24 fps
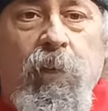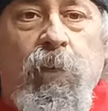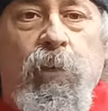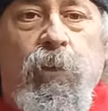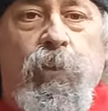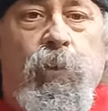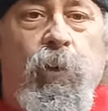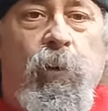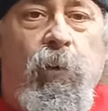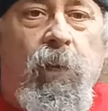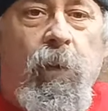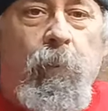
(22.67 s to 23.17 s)

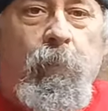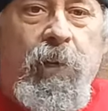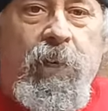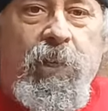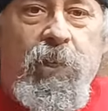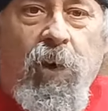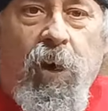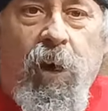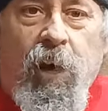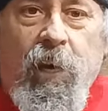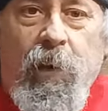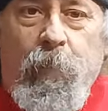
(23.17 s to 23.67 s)
So let me
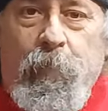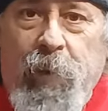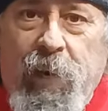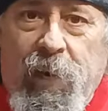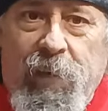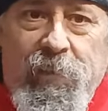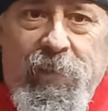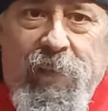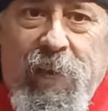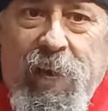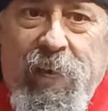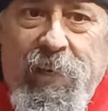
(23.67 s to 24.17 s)
talk
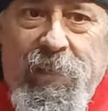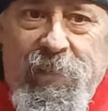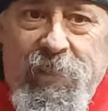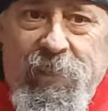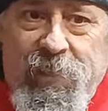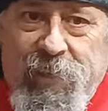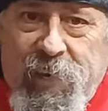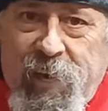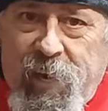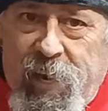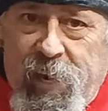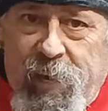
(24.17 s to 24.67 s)
about that
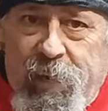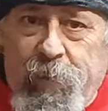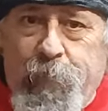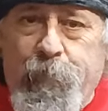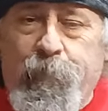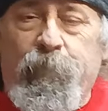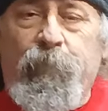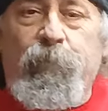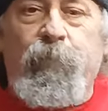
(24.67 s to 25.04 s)
today.